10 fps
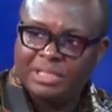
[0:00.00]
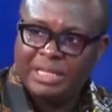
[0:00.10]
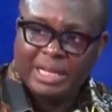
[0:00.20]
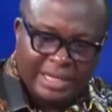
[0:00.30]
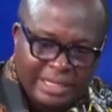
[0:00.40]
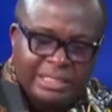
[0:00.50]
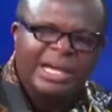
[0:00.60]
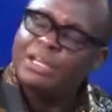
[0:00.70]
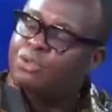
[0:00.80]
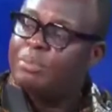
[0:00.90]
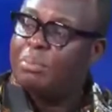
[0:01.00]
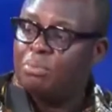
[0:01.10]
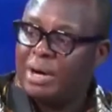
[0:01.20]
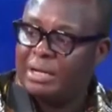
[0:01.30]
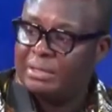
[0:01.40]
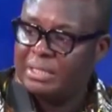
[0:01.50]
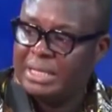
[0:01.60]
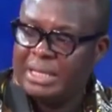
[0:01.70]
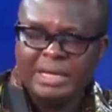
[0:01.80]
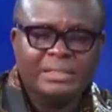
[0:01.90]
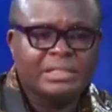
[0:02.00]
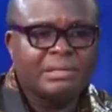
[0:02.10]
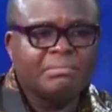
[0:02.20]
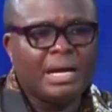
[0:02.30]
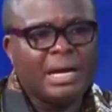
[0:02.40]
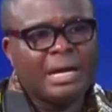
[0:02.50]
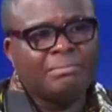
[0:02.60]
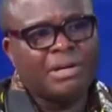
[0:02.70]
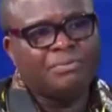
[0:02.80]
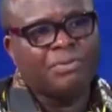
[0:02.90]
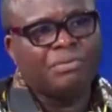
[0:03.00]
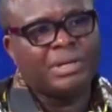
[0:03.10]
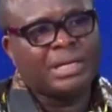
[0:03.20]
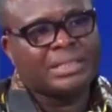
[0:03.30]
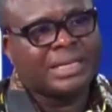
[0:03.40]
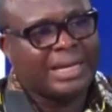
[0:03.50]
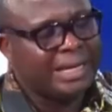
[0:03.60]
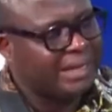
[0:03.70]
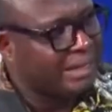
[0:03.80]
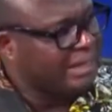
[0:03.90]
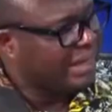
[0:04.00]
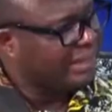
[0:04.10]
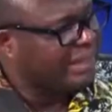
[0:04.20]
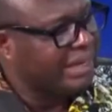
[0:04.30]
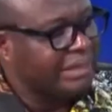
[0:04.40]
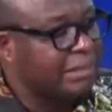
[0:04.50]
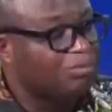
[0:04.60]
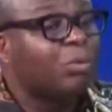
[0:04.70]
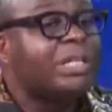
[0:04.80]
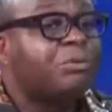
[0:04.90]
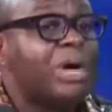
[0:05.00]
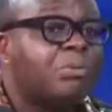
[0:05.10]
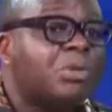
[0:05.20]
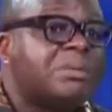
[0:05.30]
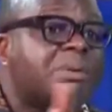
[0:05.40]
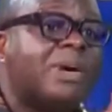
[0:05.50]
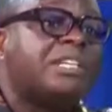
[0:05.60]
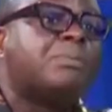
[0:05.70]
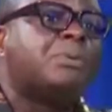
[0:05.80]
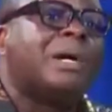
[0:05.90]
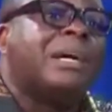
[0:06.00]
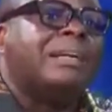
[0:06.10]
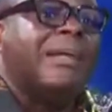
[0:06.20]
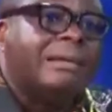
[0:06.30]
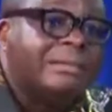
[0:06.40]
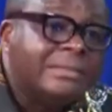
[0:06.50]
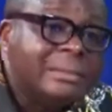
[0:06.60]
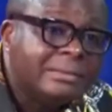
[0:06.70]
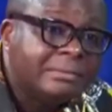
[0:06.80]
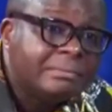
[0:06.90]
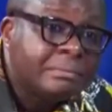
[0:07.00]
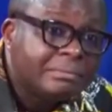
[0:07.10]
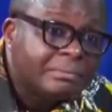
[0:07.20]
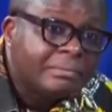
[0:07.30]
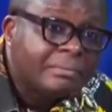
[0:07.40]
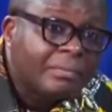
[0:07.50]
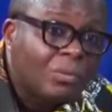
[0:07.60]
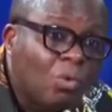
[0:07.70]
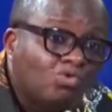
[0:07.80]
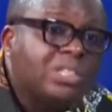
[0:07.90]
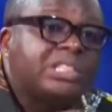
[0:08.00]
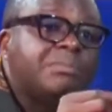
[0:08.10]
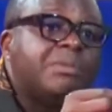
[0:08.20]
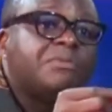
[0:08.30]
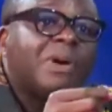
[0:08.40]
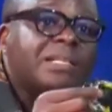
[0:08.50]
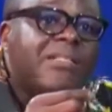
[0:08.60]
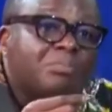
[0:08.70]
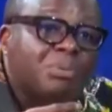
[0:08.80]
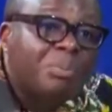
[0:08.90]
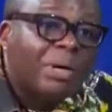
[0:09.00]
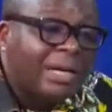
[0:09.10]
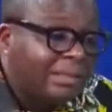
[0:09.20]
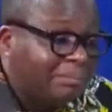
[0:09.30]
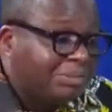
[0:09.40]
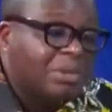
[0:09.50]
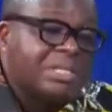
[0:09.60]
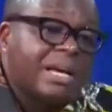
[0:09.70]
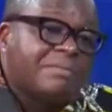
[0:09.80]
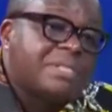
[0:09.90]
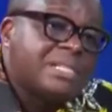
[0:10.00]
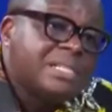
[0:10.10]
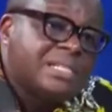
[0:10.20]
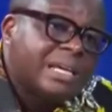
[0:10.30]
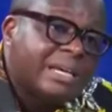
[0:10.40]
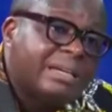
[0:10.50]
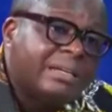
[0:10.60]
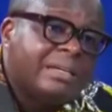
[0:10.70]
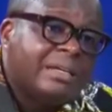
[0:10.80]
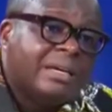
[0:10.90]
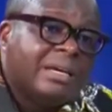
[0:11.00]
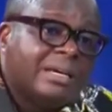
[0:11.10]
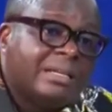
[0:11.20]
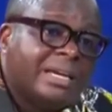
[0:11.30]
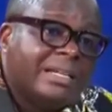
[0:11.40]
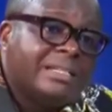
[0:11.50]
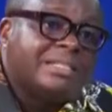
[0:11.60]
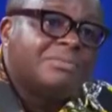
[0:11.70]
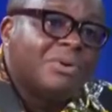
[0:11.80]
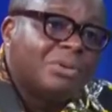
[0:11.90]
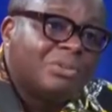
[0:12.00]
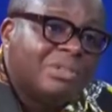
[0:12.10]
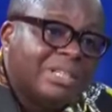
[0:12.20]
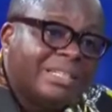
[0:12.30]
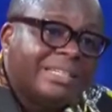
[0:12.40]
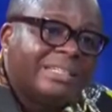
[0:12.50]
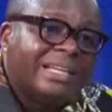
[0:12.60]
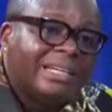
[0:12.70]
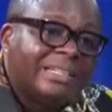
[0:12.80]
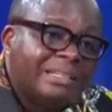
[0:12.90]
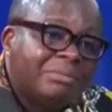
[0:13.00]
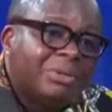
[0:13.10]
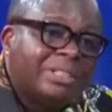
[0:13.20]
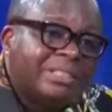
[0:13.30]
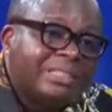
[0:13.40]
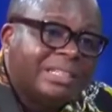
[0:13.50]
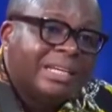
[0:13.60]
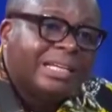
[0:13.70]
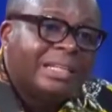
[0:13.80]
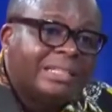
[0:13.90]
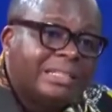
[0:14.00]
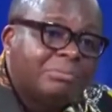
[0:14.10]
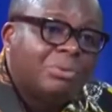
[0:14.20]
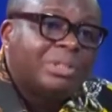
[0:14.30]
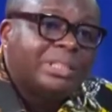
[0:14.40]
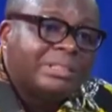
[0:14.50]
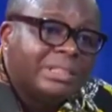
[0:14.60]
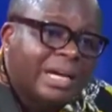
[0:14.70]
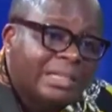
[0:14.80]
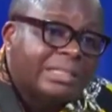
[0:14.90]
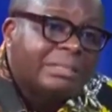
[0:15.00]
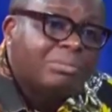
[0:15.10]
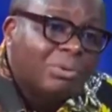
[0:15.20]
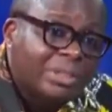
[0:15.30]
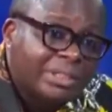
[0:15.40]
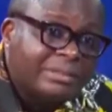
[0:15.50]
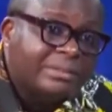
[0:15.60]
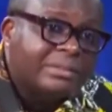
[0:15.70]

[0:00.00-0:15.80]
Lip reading: and then you also be boy and team ma amount for me because and they are you the way would be find your propaganda won't mean find your propaganda because I've seen say and the NDC for no, and I didn't boarding, and I didn't boarding, I didn't boarding.